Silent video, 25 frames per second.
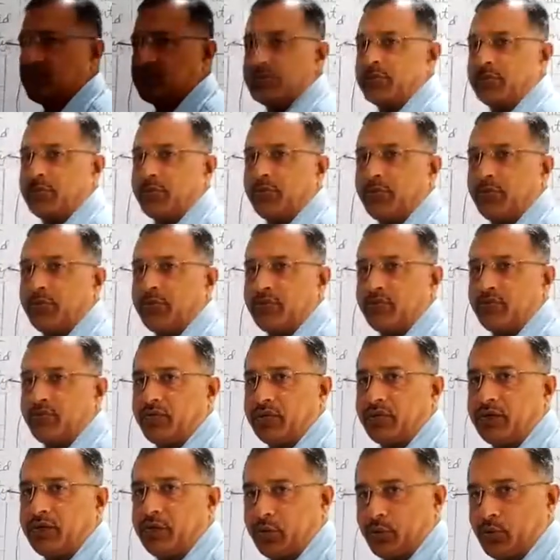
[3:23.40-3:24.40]
is
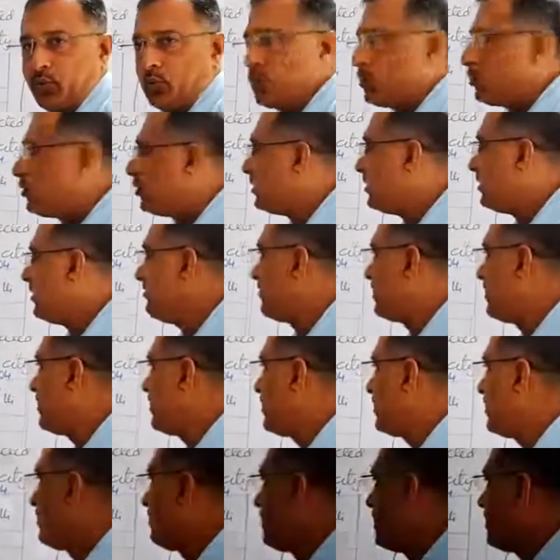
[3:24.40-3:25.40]
0.12
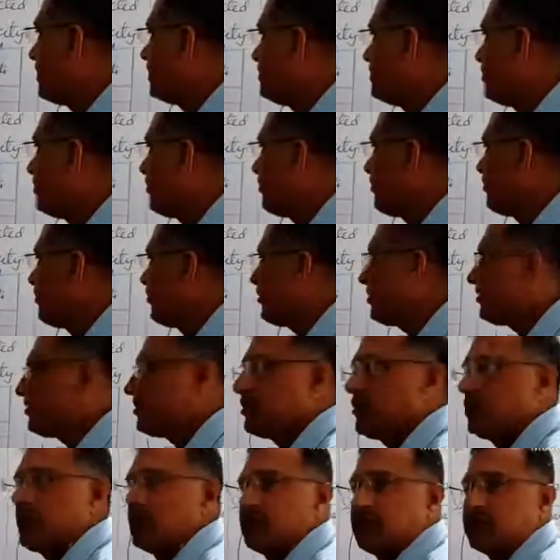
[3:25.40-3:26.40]
divided by
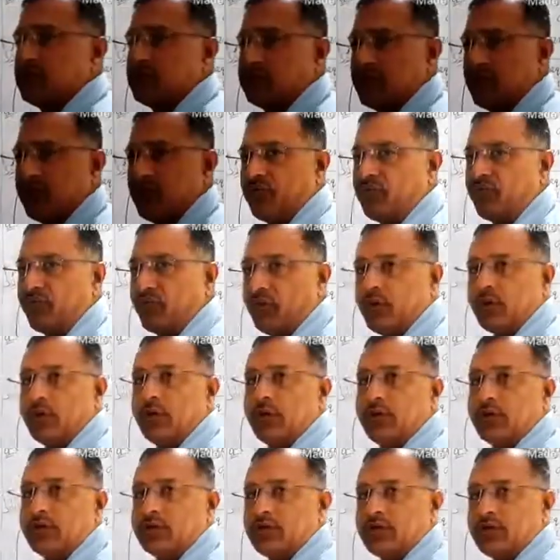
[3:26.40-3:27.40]

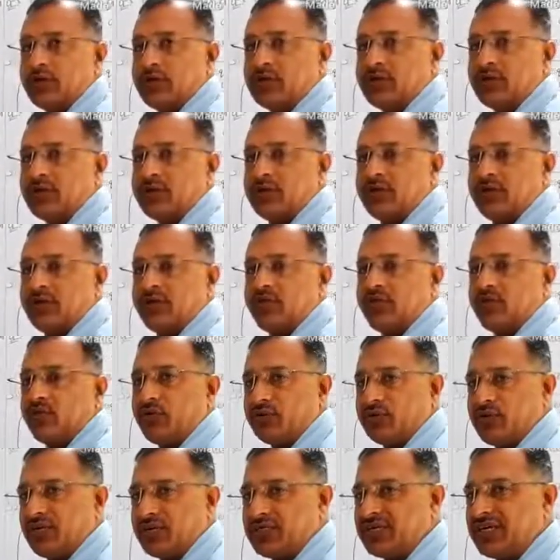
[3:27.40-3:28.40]
0.04. So that is
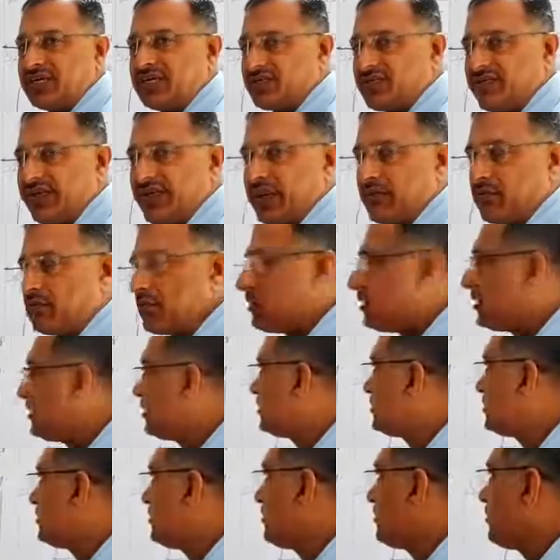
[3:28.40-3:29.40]
4 3s are 12.
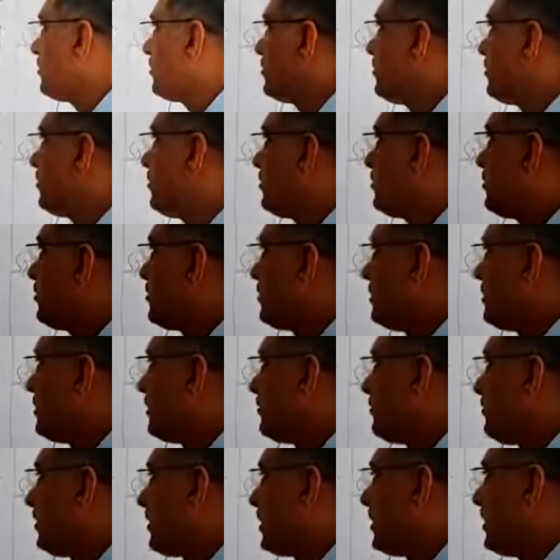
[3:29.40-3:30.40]
So
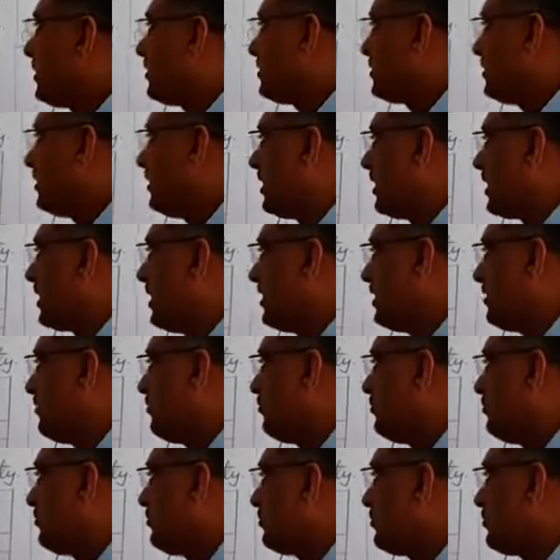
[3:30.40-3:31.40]
here we will get
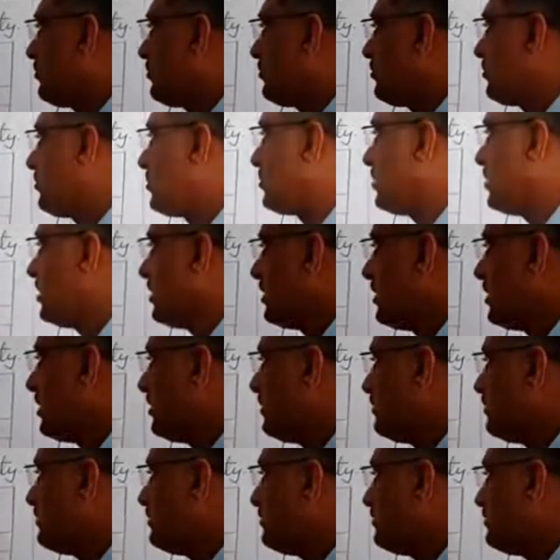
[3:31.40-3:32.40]
-3.
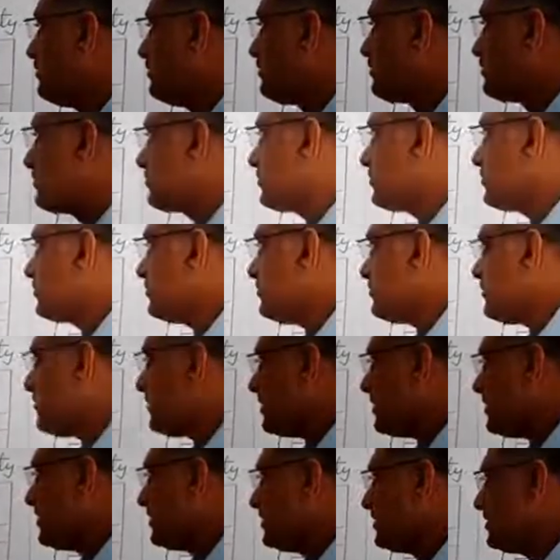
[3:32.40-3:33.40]

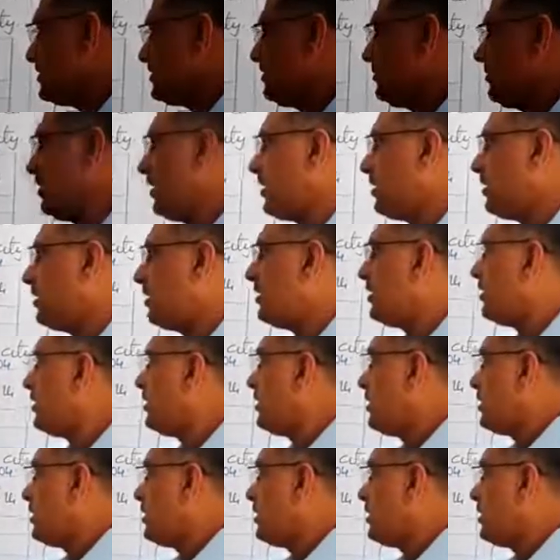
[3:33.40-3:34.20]
Similarly